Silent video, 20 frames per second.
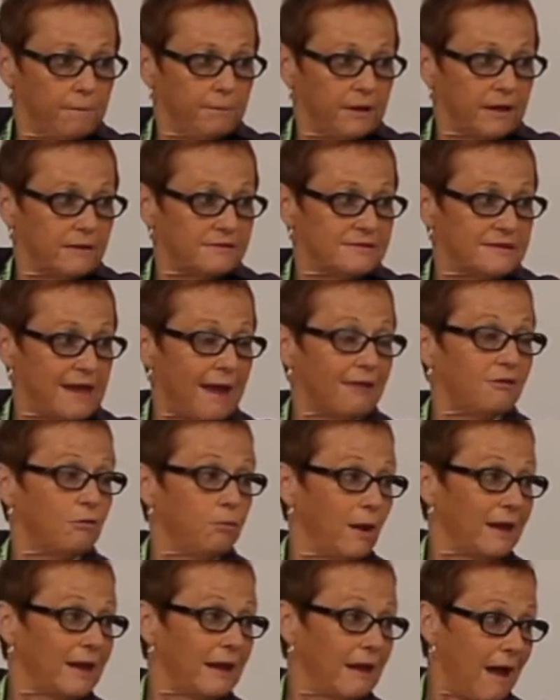because that's
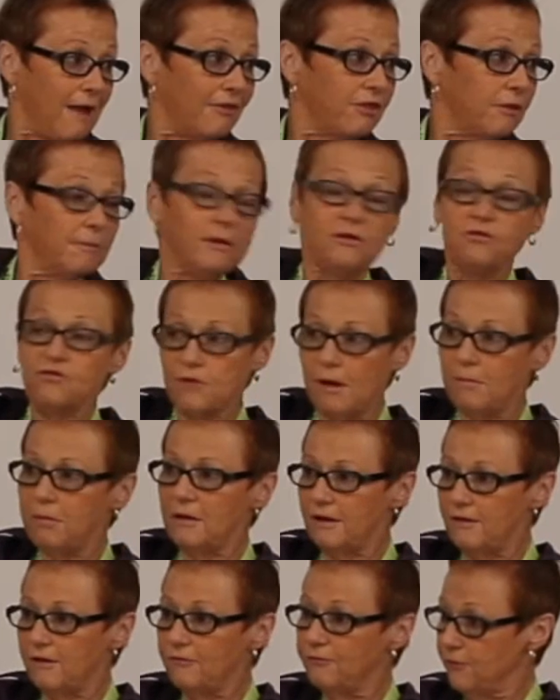what got them in
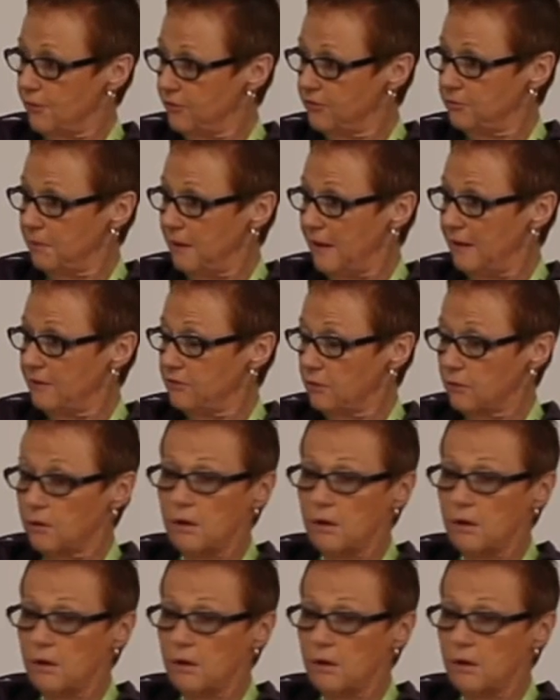trouble in the first place,